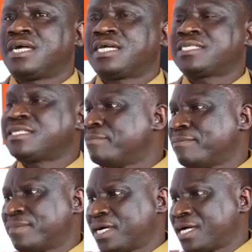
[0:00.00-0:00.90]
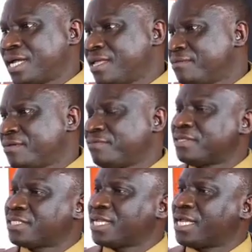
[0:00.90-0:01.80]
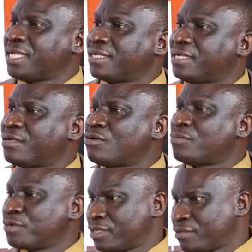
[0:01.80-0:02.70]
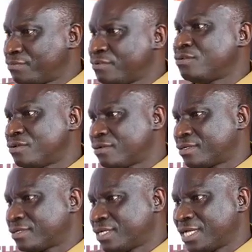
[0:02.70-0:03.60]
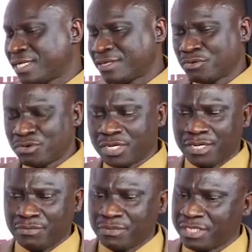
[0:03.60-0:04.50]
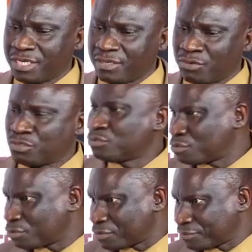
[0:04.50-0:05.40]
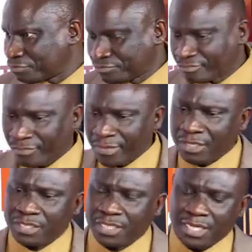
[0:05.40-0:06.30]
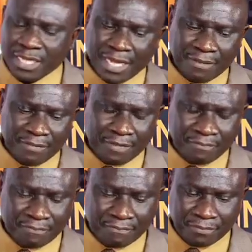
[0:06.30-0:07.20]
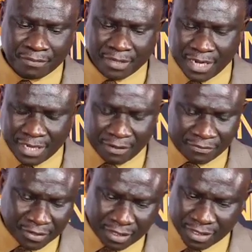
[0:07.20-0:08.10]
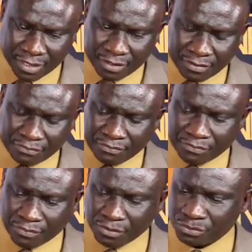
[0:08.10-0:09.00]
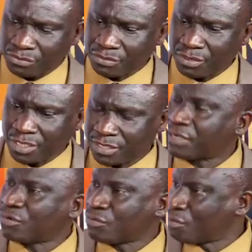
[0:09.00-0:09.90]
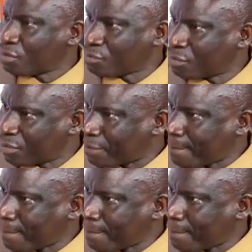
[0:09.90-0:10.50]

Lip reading: as a member, IMF is like a cooperative union. Like locally we say Osusu. Mm-hmm. You see, the IMF, right after the Second World War,